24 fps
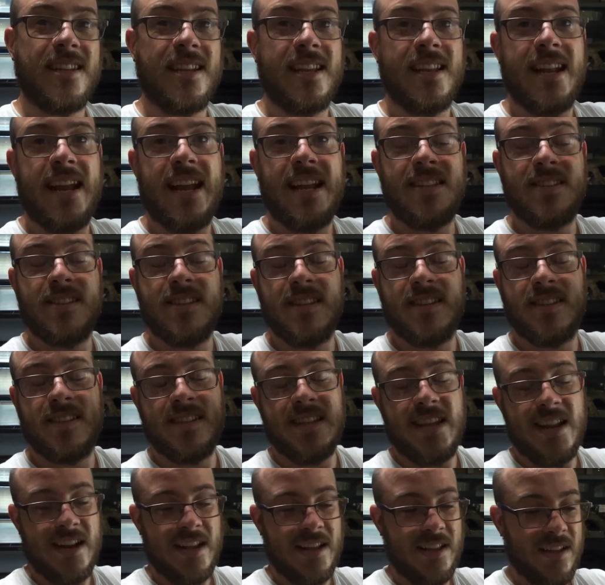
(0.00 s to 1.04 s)
It adds an
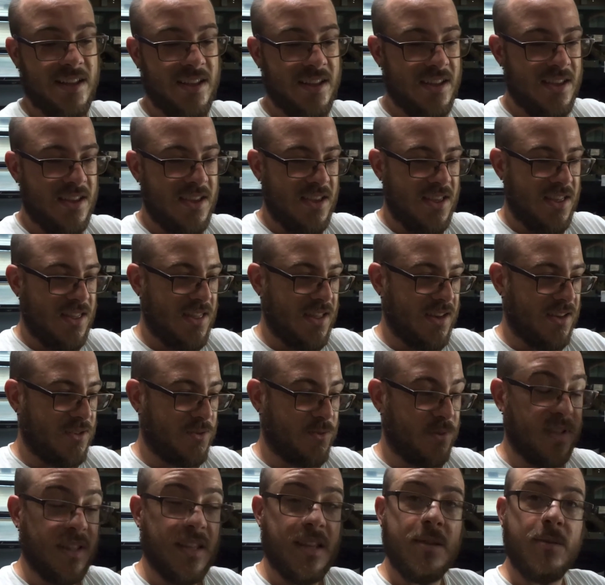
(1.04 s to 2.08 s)
aesthetic that is
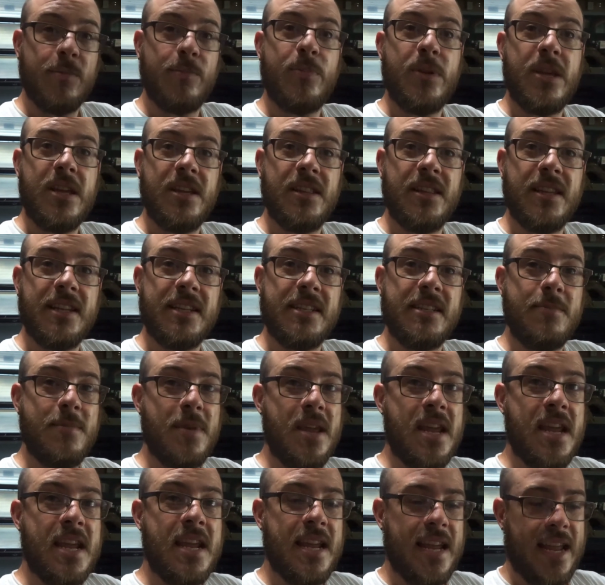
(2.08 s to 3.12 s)
really appealing to me,